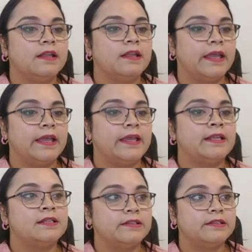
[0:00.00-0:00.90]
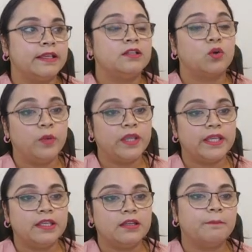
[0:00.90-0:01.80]
And then the
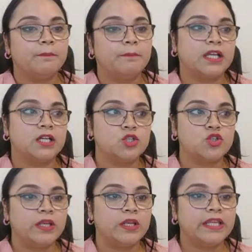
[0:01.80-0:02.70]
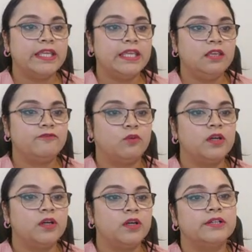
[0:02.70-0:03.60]
queen, by controlling
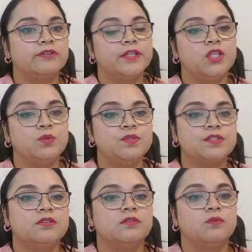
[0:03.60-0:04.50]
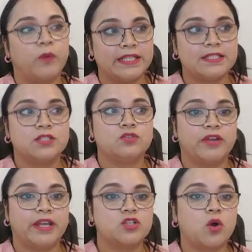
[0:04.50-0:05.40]
e4, renews the white's
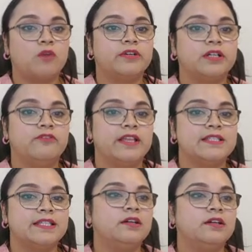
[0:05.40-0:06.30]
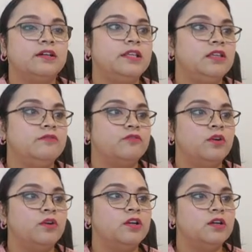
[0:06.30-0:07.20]
threat of advancing the e4
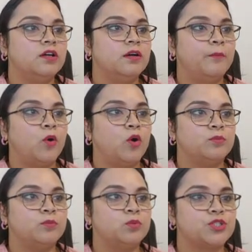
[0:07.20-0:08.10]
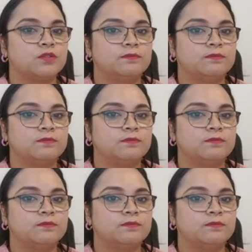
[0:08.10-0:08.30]
pawn push.